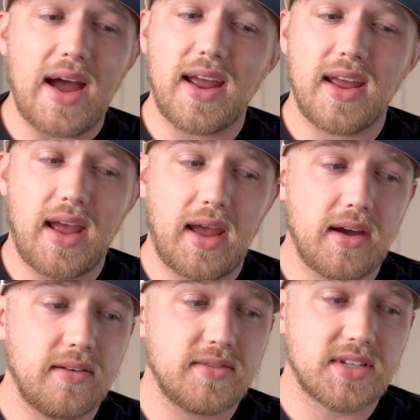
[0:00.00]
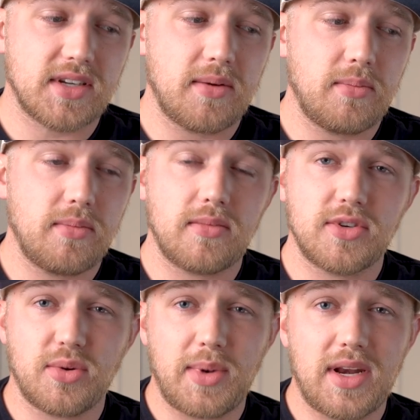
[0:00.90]
I have some
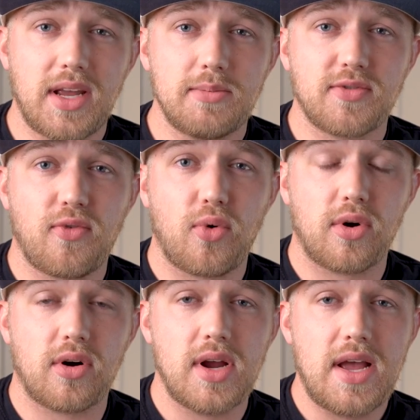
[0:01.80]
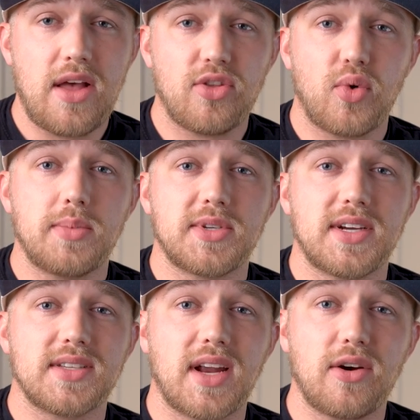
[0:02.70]
domain names for the
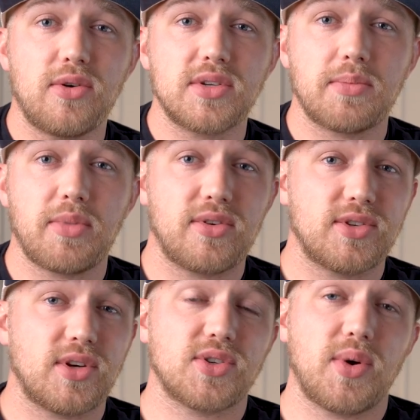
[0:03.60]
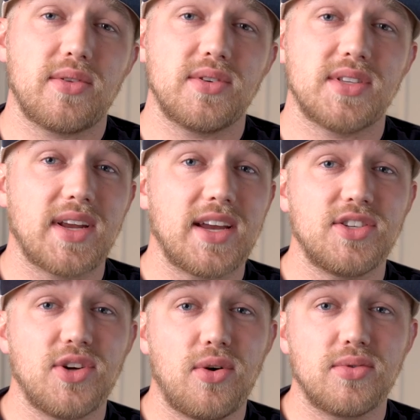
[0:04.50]
websites that I host, but there's also others that I
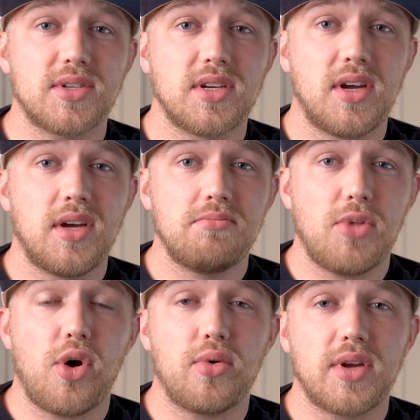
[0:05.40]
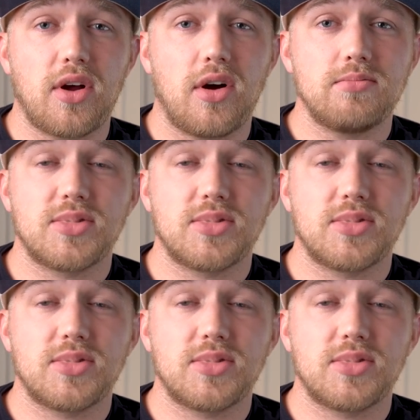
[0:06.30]
don't own at all.